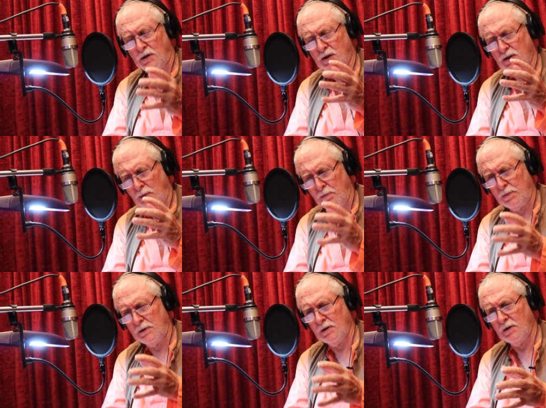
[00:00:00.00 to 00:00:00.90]

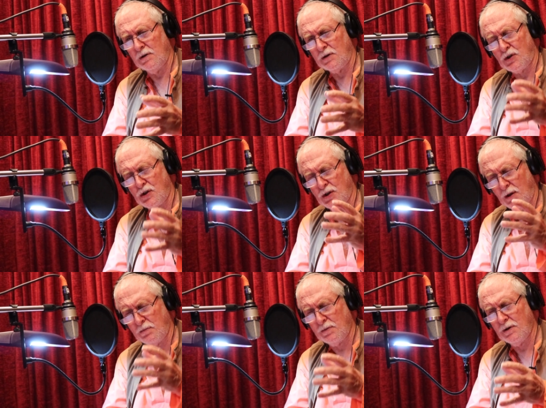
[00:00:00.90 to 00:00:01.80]
shabda,
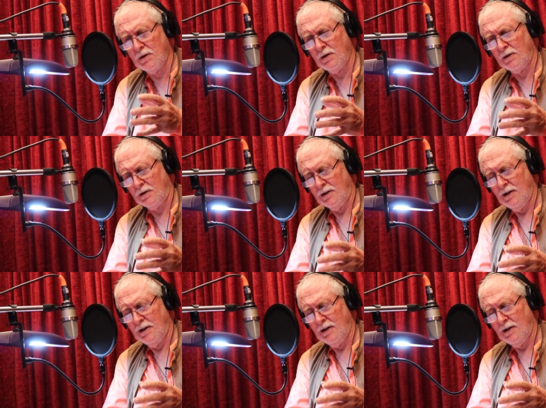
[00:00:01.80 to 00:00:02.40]
shabda.